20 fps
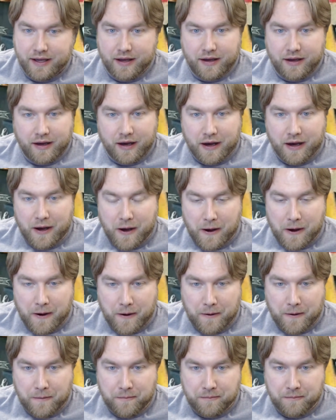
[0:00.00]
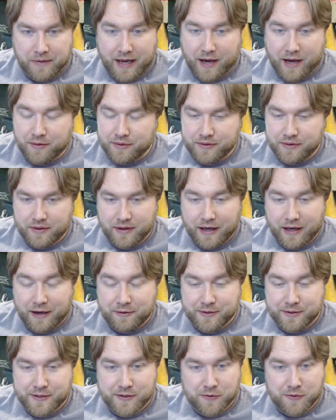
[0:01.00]
I
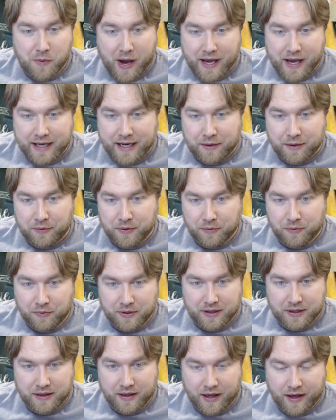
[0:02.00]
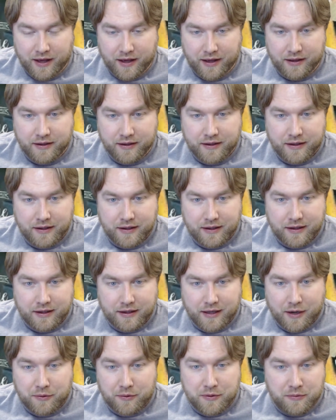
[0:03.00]
was sweating. I went with
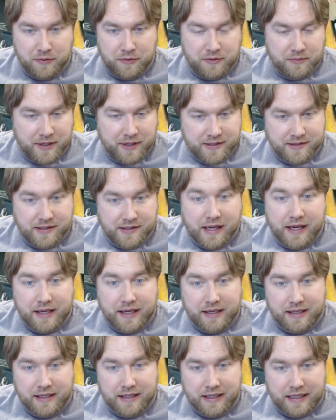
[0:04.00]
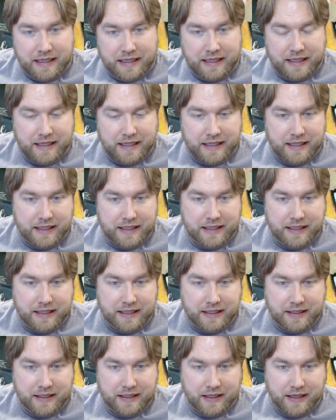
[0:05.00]
my son
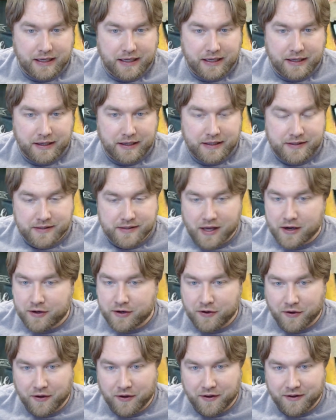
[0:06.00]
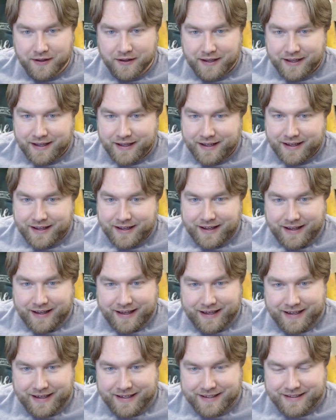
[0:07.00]
and his uncle,
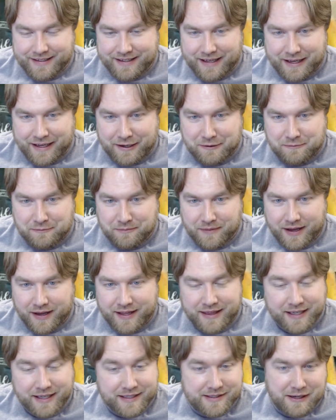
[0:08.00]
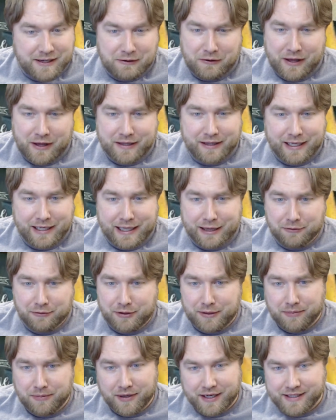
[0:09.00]
and I think his uncle had like
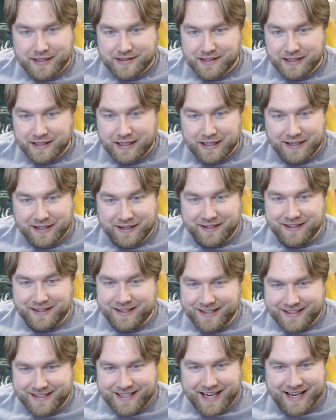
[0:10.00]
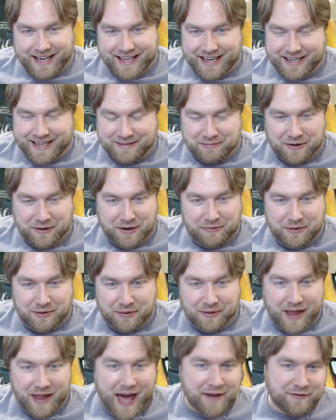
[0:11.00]
3 bites, and he couldn't take it anymore. We
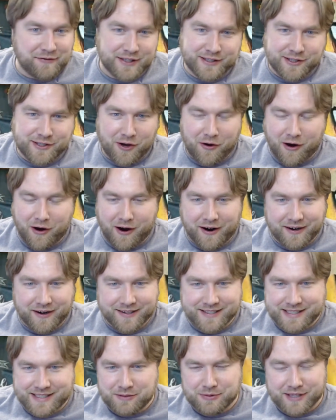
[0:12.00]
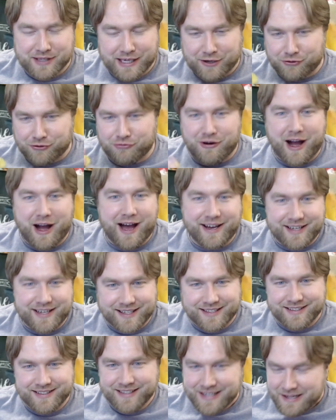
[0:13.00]
were laughing so hard because he was like
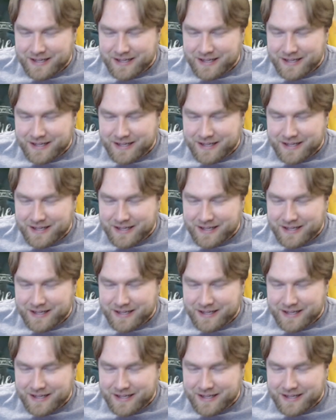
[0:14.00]
crying